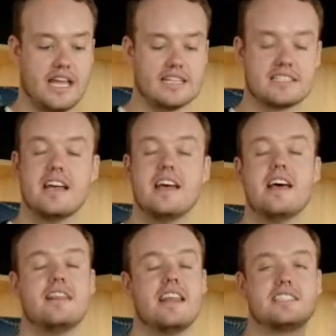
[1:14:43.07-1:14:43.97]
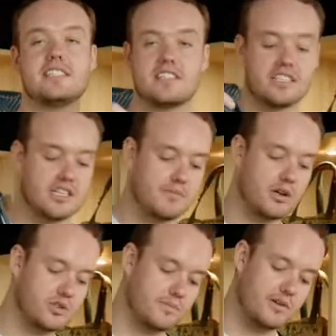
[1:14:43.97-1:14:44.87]
is this is such an
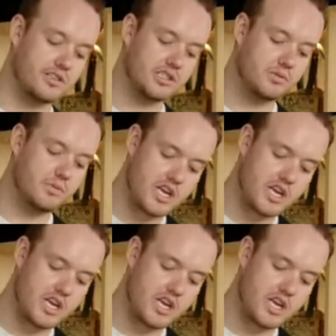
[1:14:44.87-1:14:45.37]
emotional purchase.